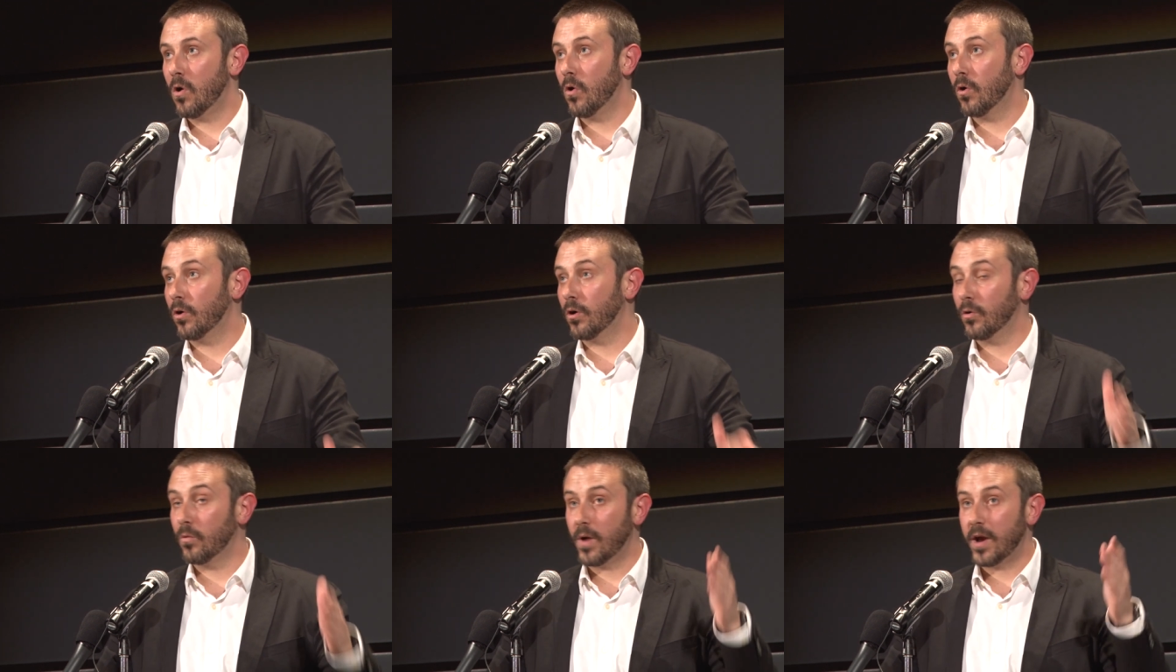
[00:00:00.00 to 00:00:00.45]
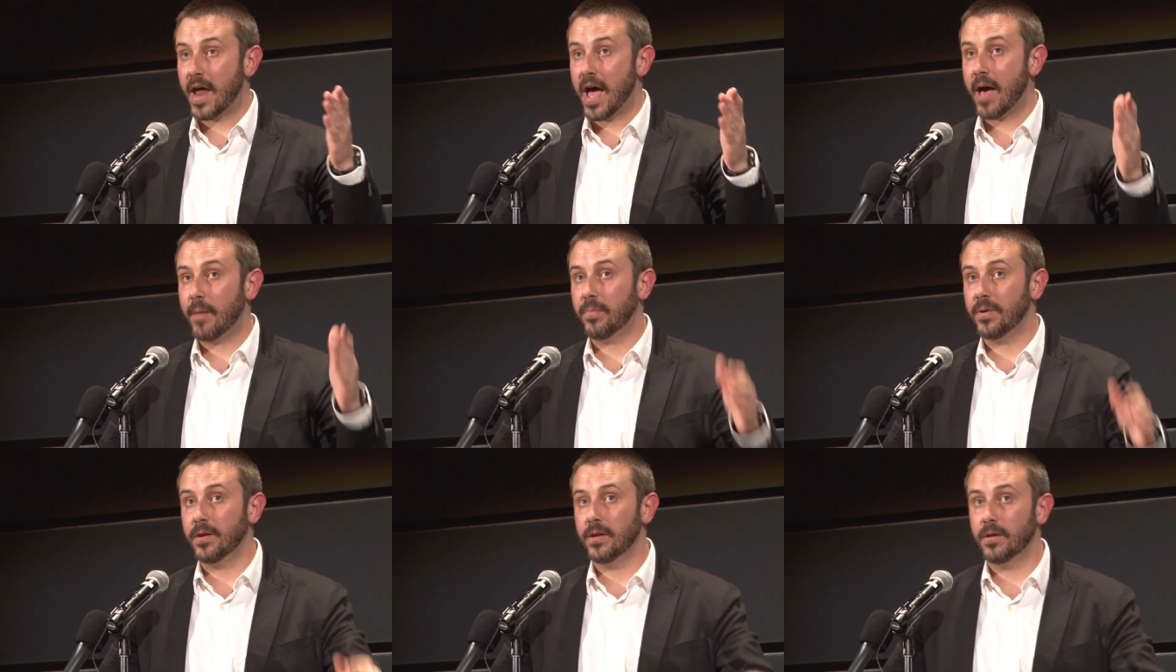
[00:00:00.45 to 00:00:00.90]
horror what
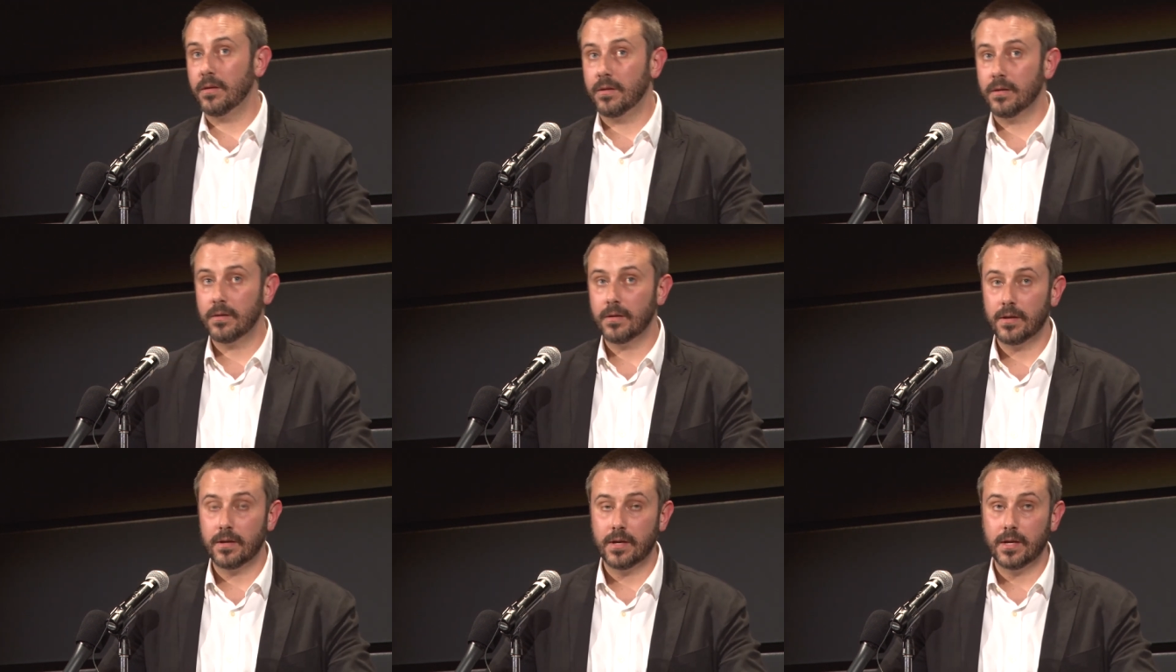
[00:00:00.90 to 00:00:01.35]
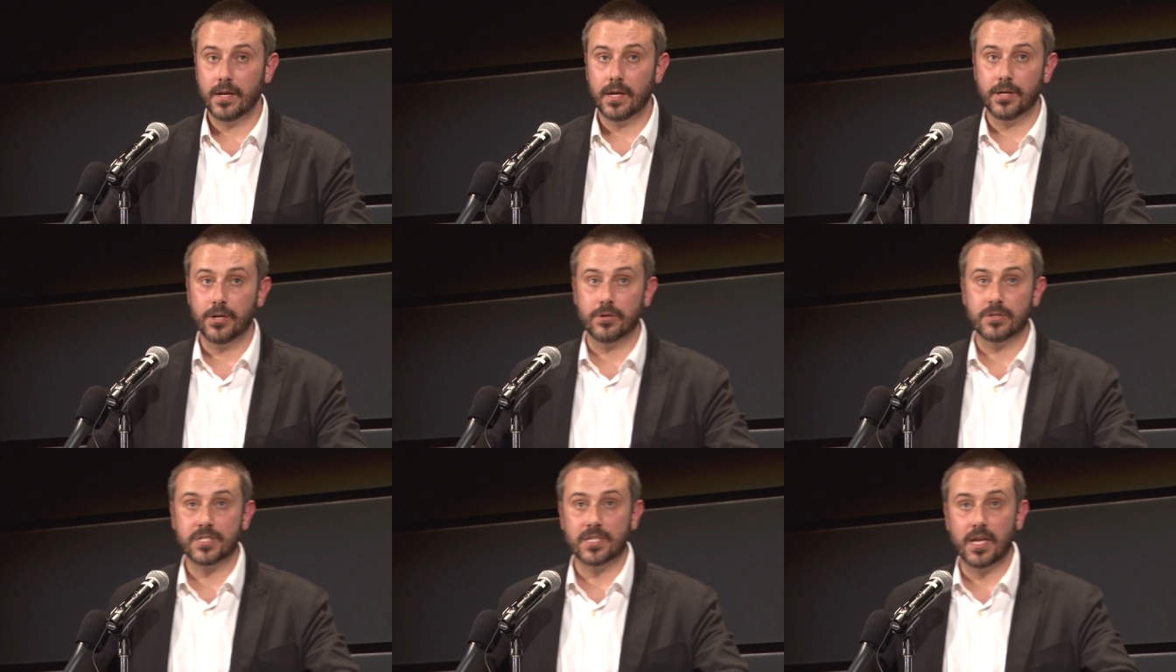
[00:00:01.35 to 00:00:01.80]
happened in,
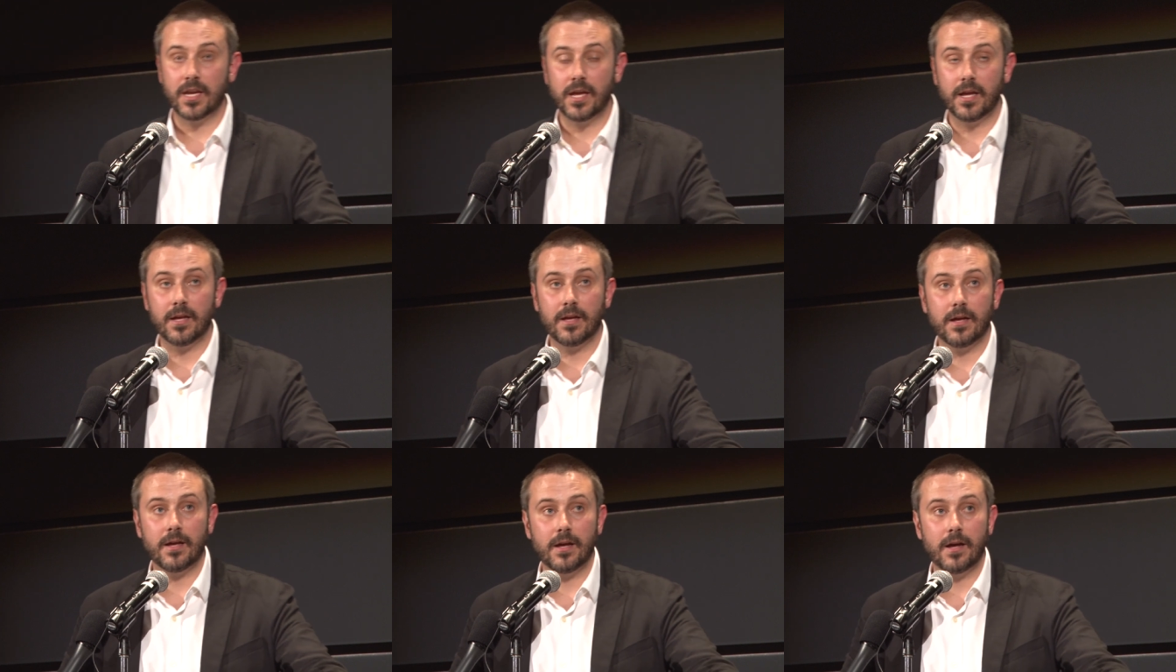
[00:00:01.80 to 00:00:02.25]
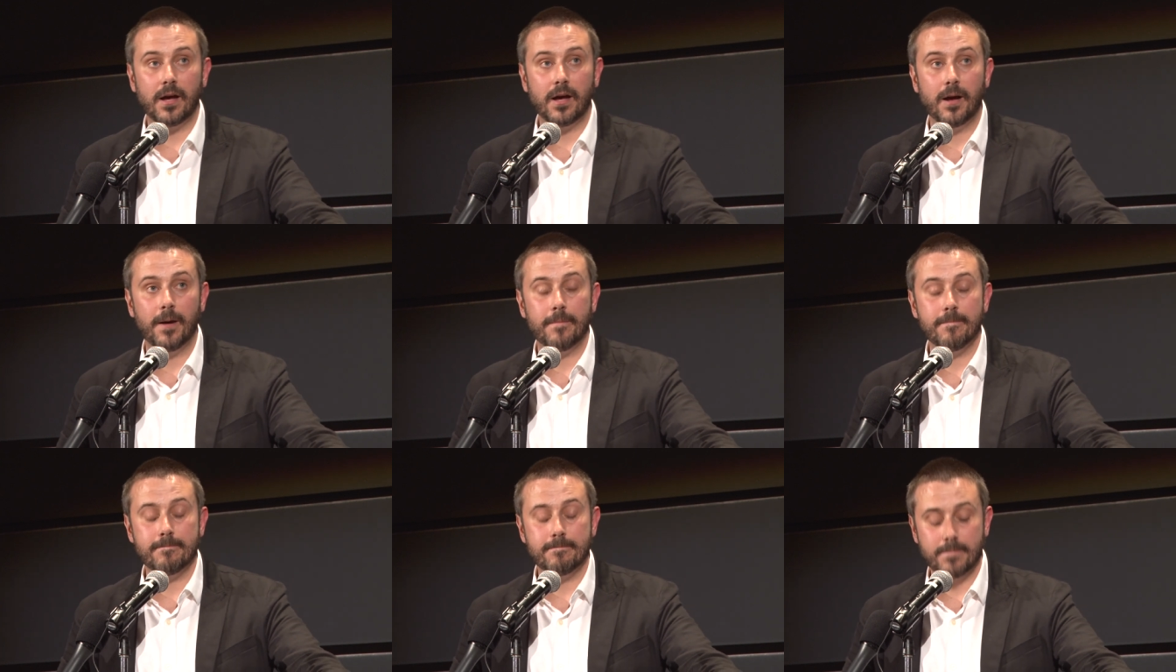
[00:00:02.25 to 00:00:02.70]
in your city,
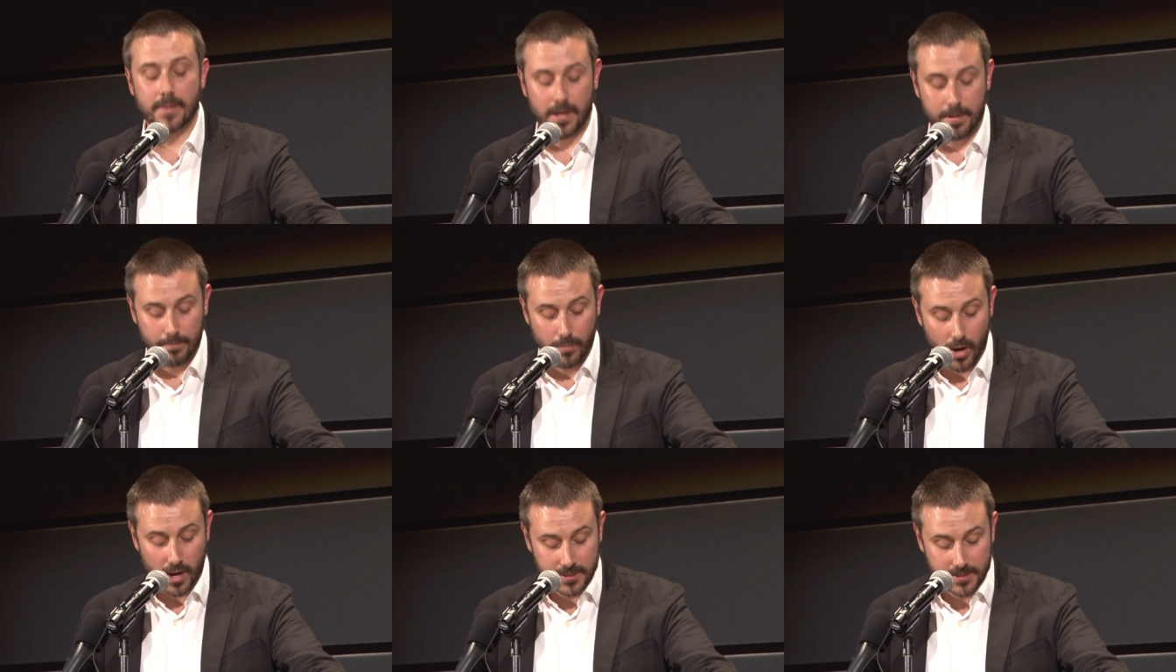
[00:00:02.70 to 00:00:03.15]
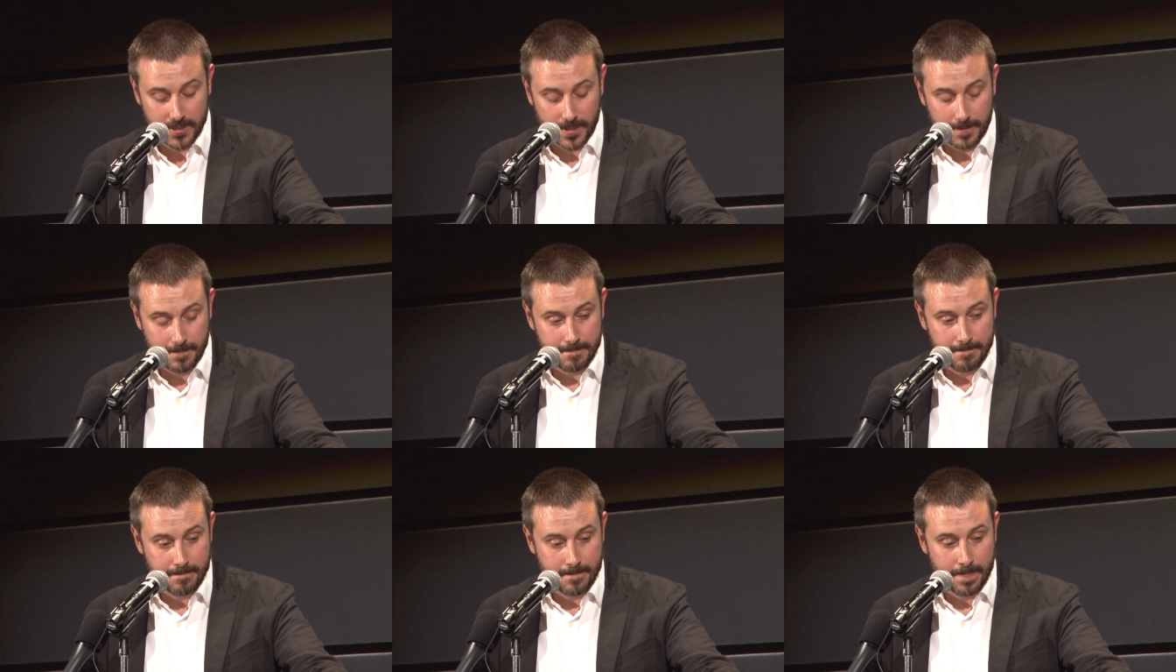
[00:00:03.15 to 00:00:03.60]
um, in
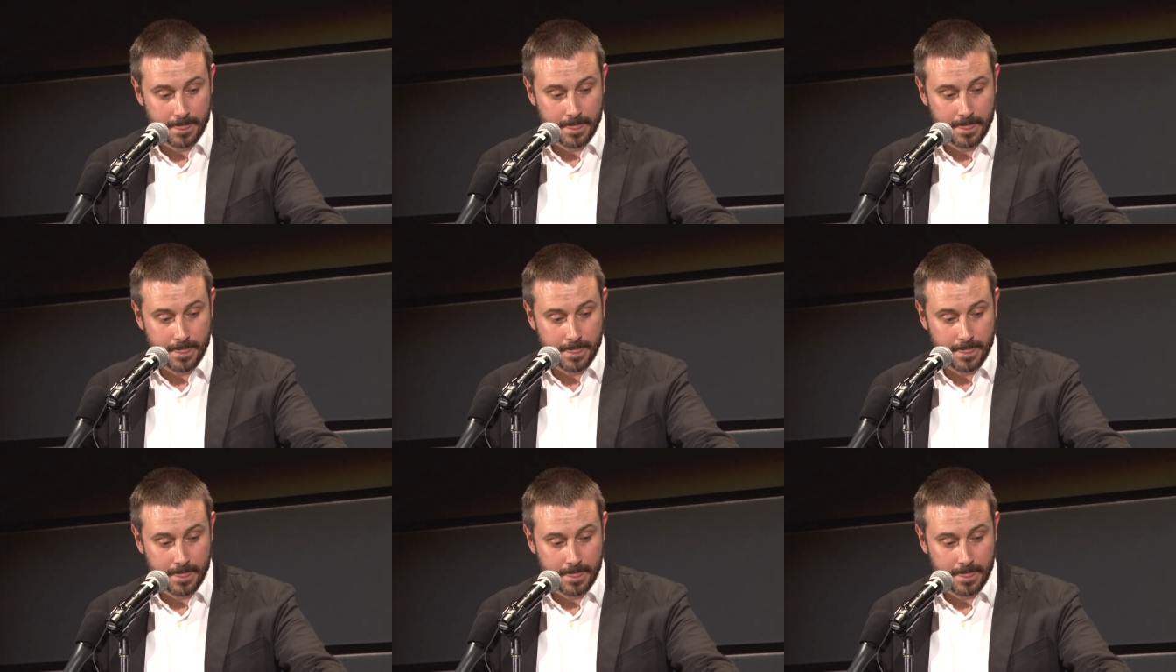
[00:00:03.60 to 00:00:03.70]
Boston.